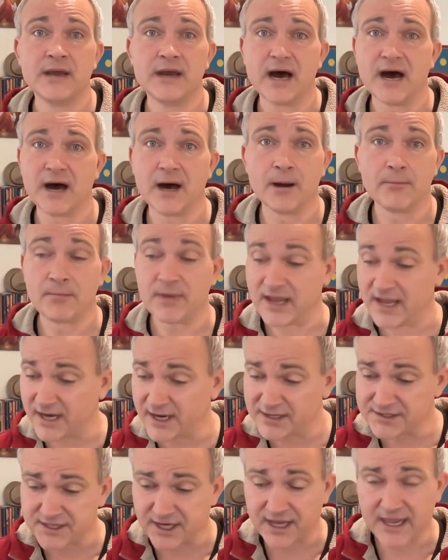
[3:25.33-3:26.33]
Um, it
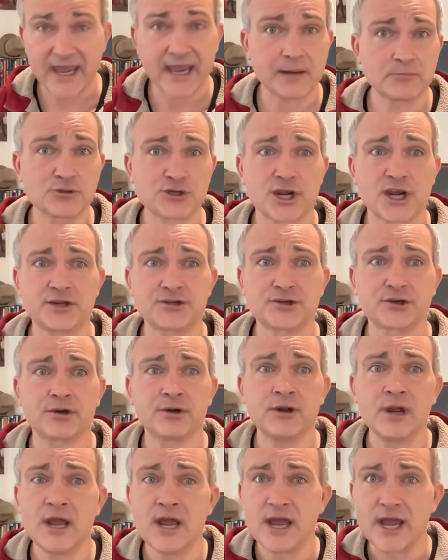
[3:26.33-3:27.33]
is a game
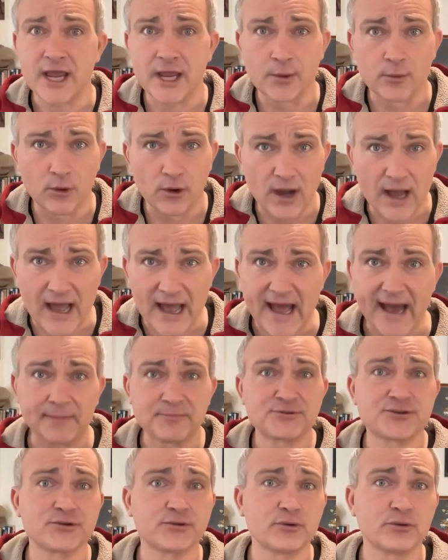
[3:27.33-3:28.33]
changer. It will
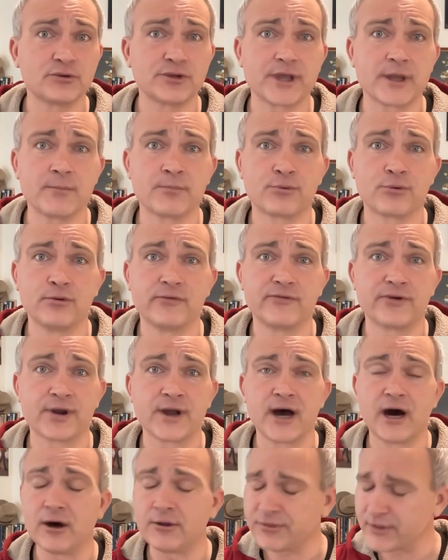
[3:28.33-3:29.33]
absolutely improve your
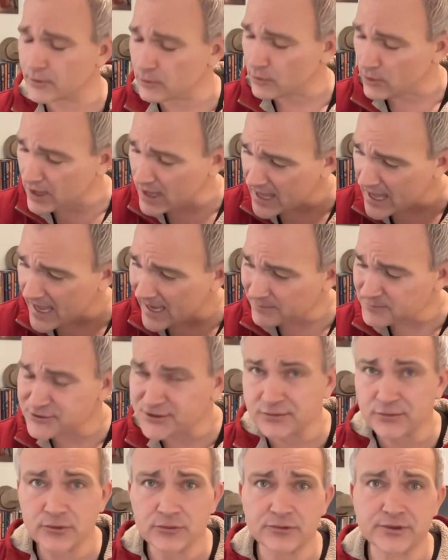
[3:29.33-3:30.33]
health. It will
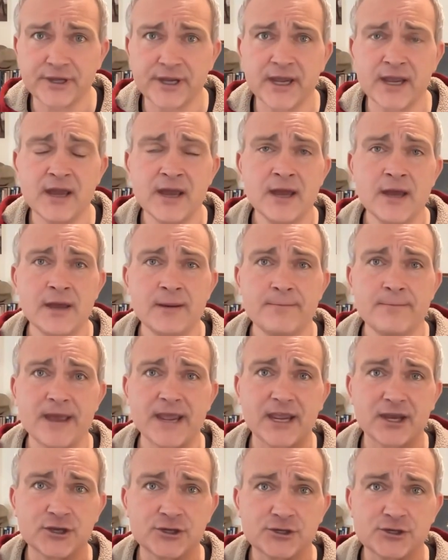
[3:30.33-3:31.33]
absolutely
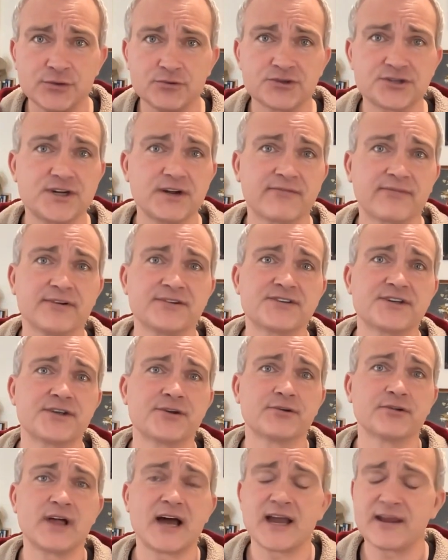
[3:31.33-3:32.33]
make a huge difference in
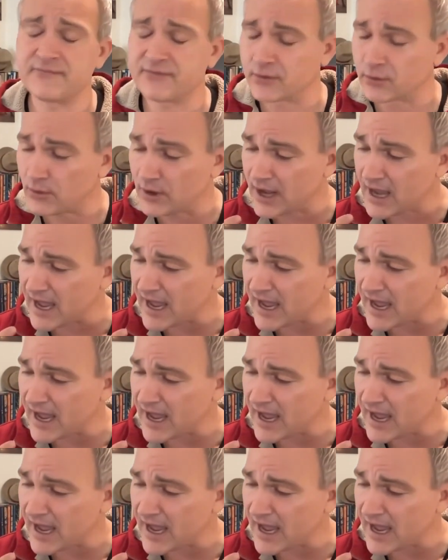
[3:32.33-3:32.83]
your life. It will